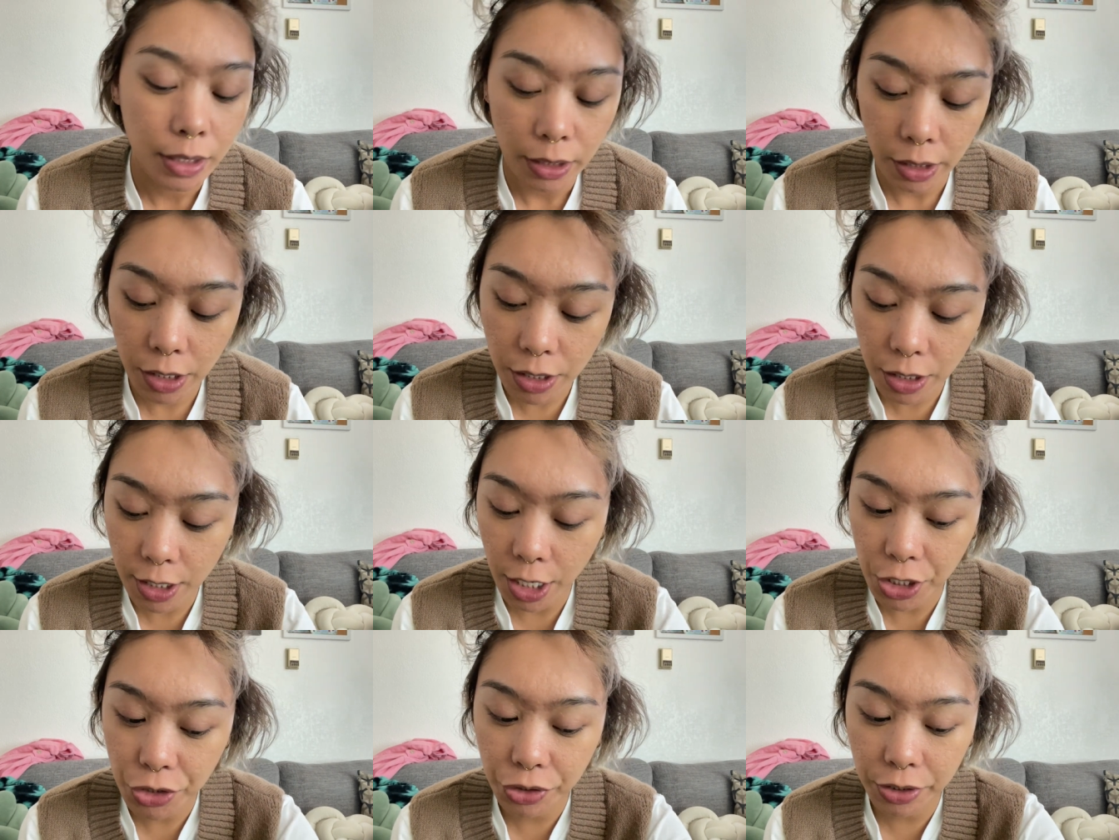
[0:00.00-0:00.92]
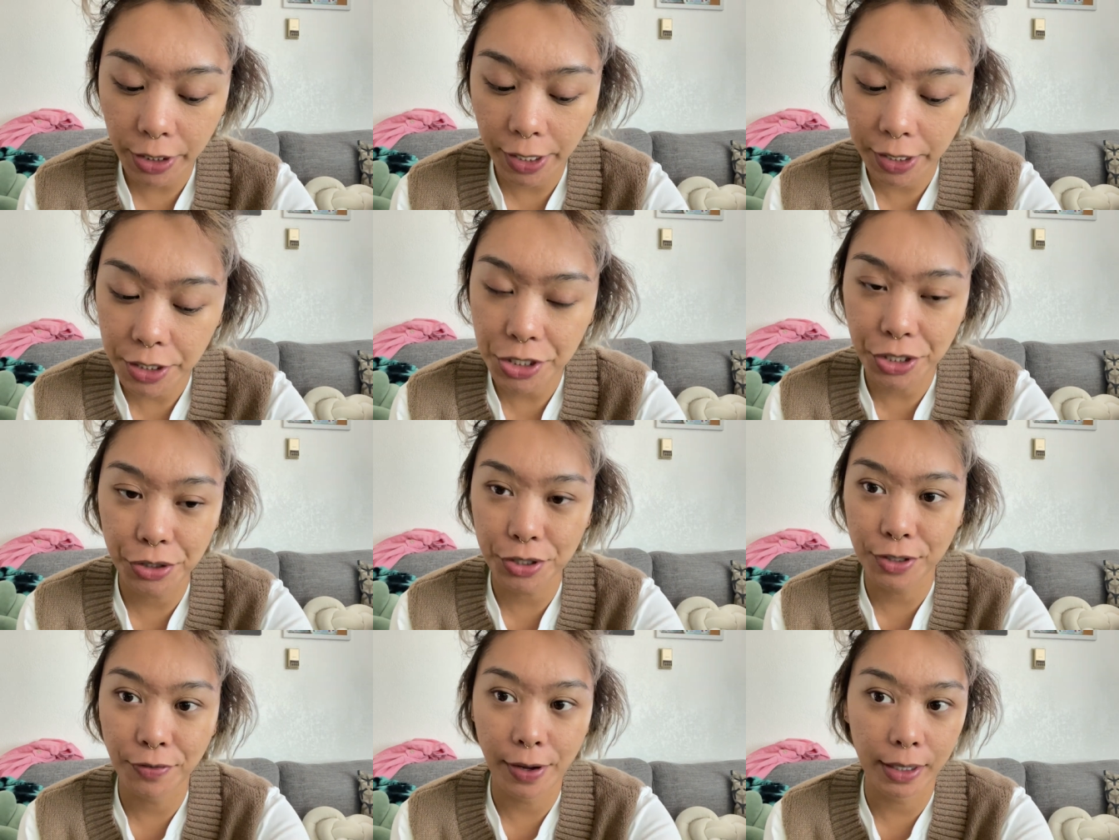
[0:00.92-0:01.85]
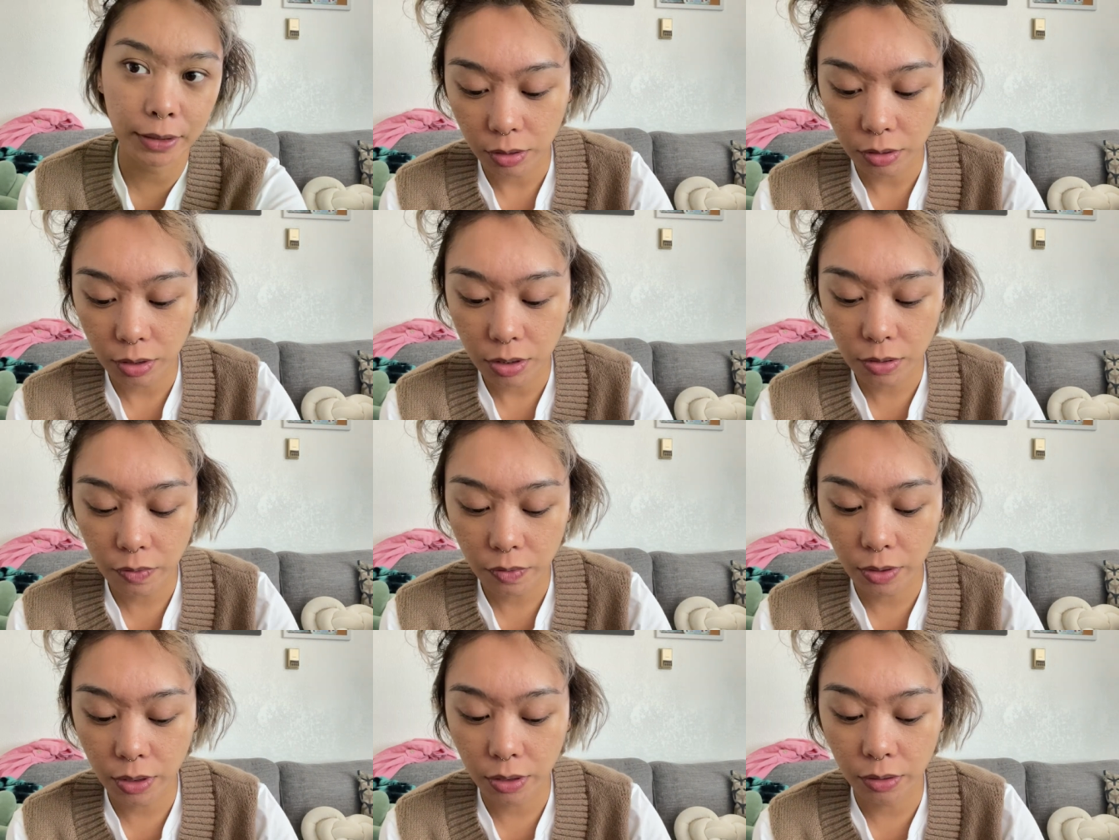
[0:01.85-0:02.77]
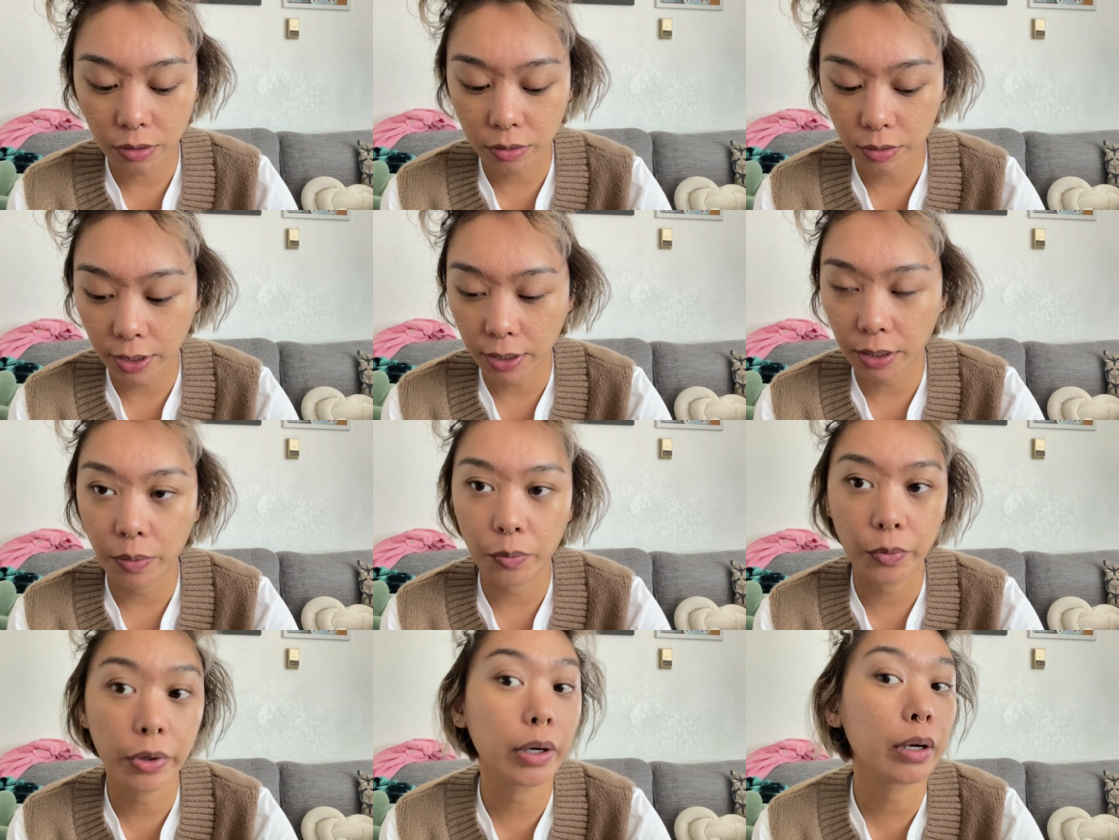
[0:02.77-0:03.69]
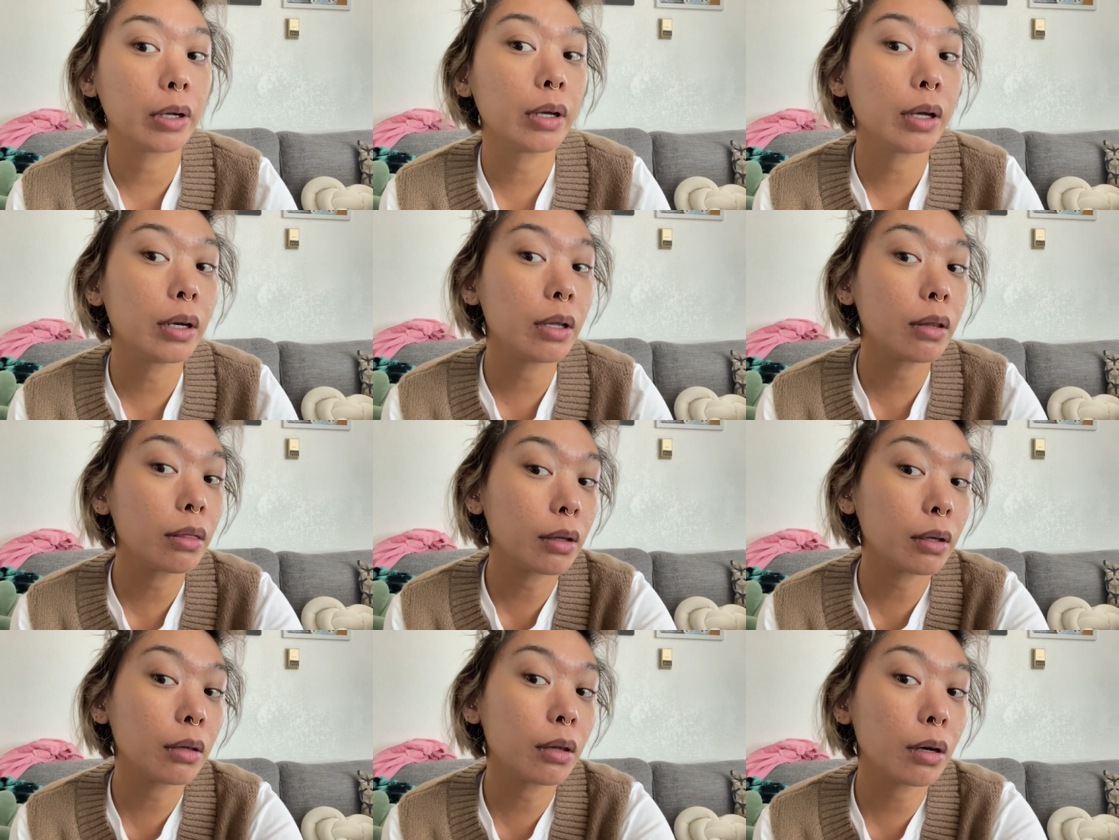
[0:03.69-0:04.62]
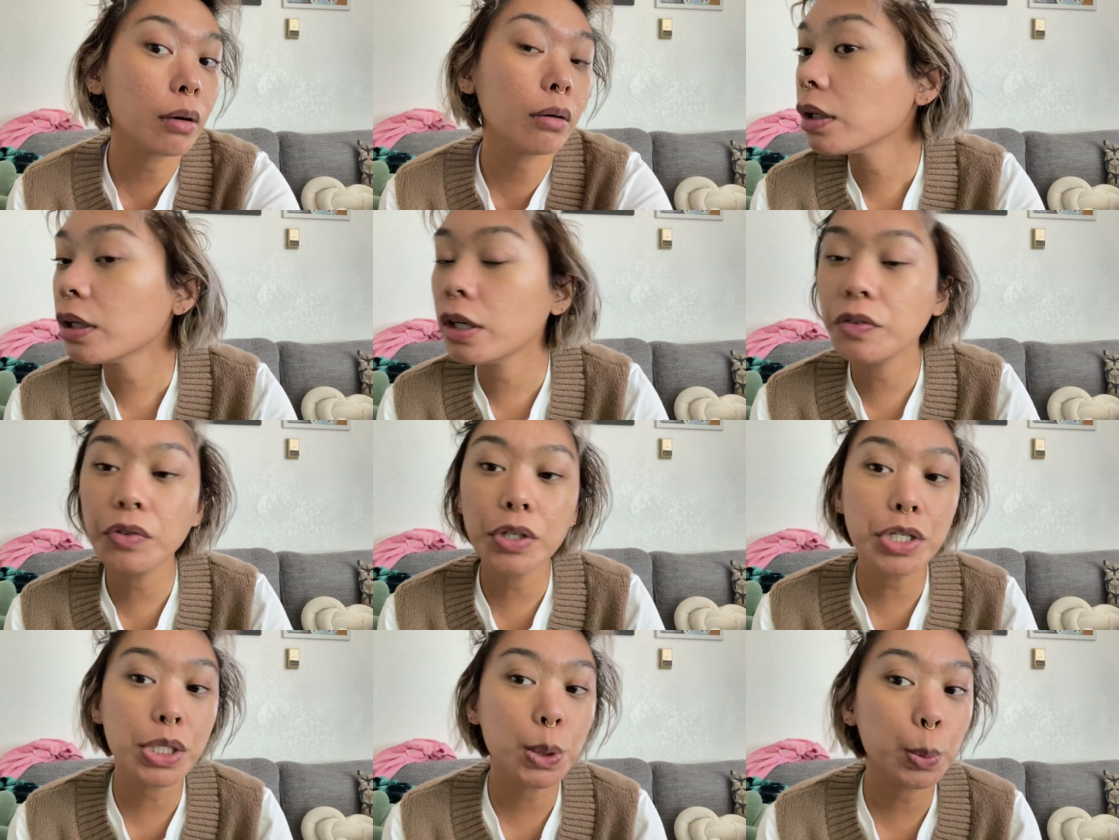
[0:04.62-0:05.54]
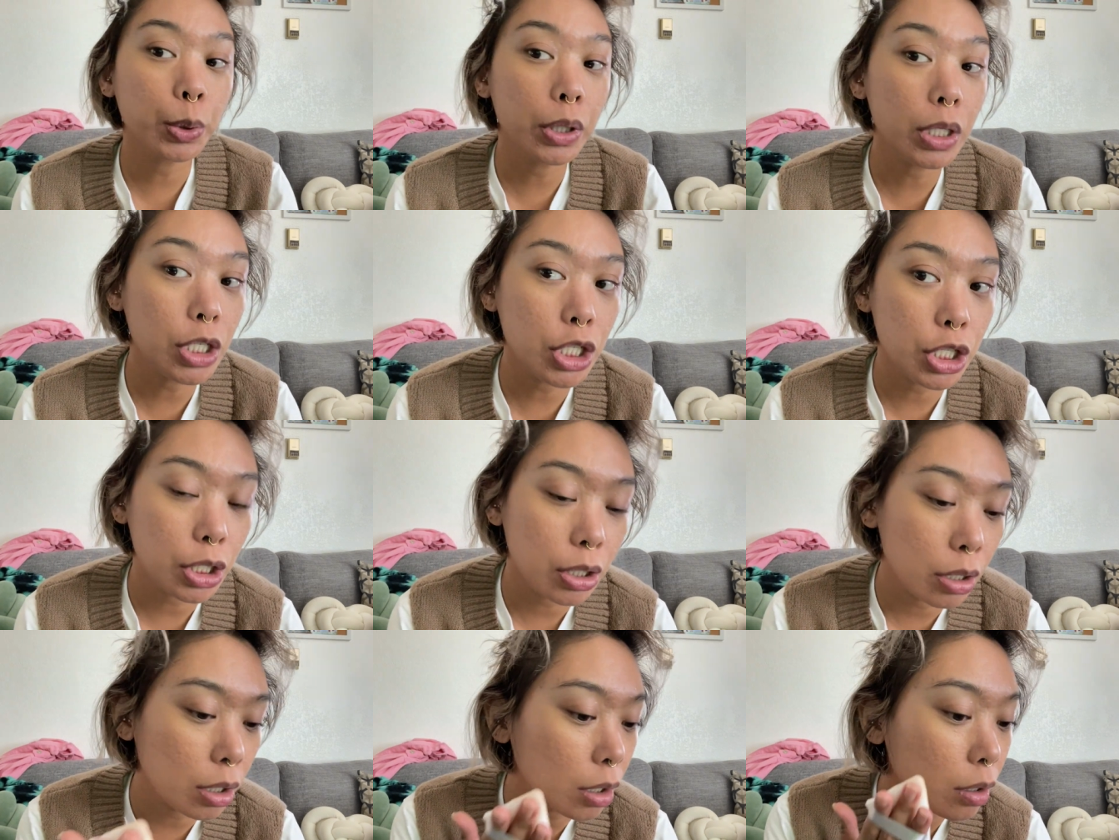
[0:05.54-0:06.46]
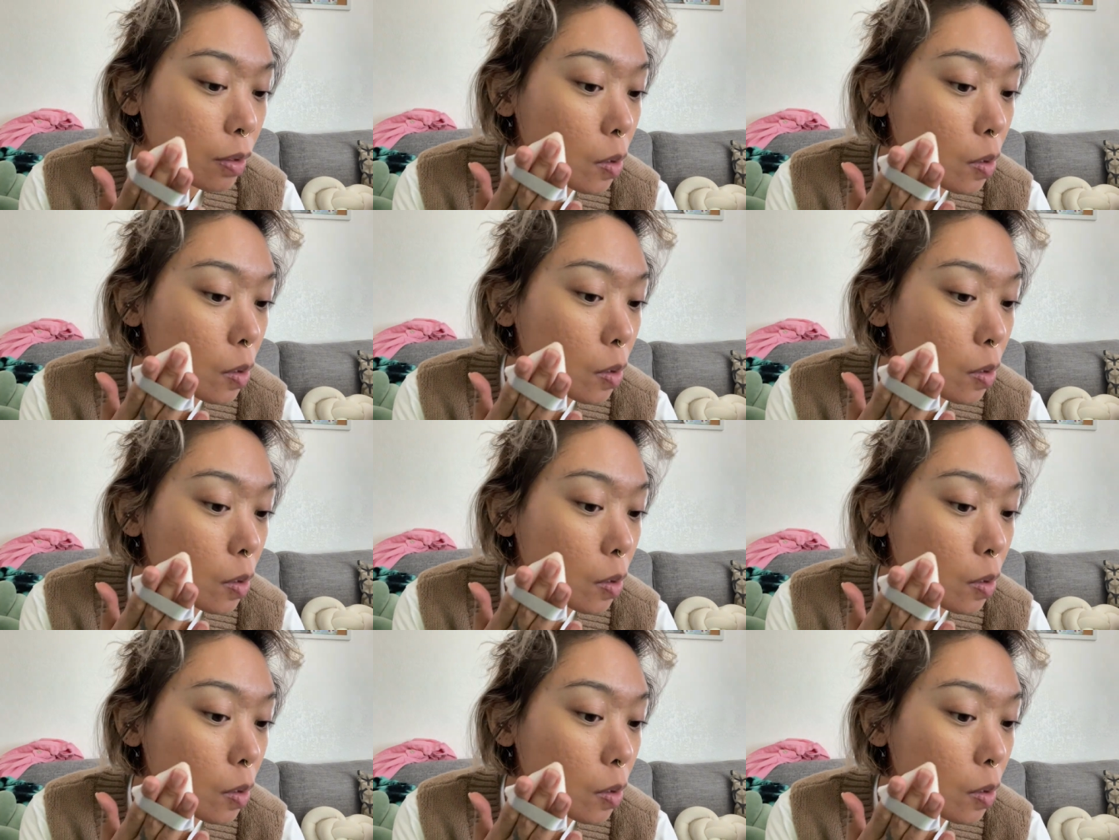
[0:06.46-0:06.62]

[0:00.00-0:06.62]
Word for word: In the natural lighting, she looks fine. Doesn't really look like I'm wearing anything though. Coverage is pretty sheer.